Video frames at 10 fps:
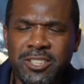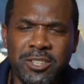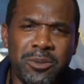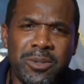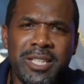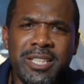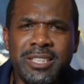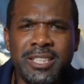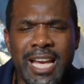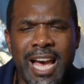doing it
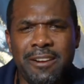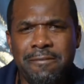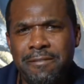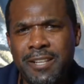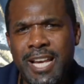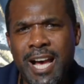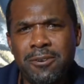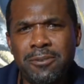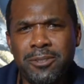to kind of figure out,